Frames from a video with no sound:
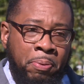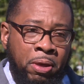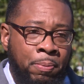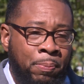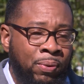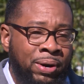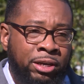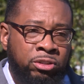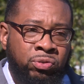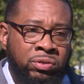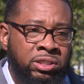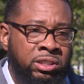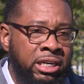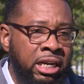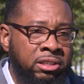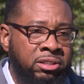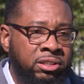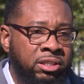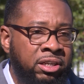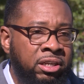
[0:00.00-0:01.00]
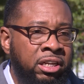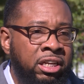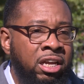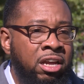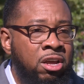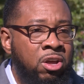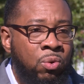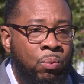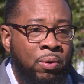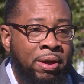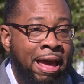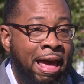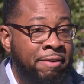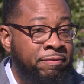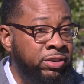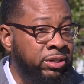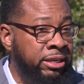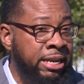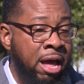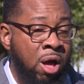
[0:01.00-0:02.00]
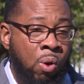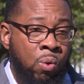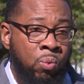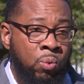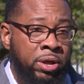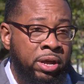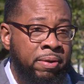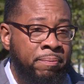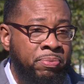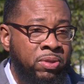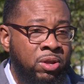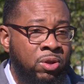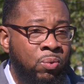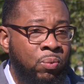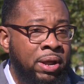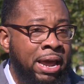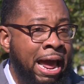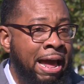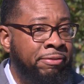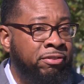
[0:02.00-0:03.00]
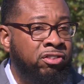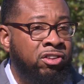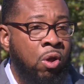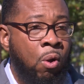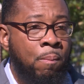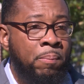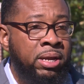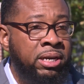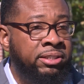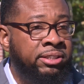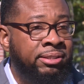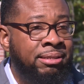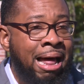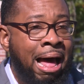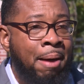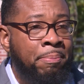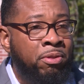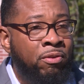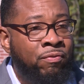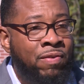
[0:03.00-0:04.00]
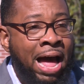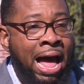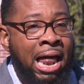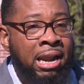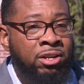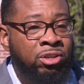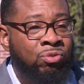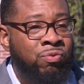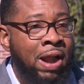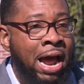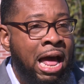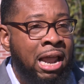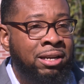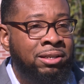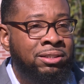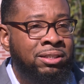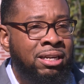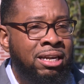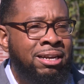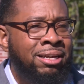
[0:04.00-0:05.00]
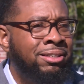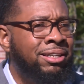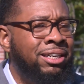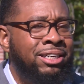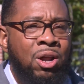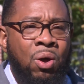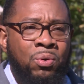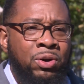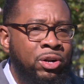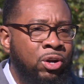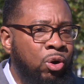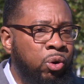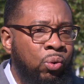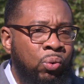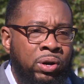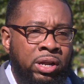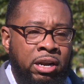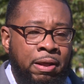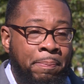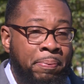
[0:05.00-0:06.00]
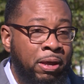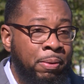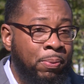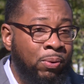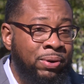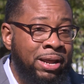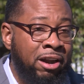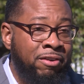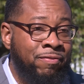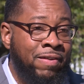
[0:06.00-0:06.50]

people that traditionally we haven't dealt with. We have so many stop the violence rallies that don't include any people that are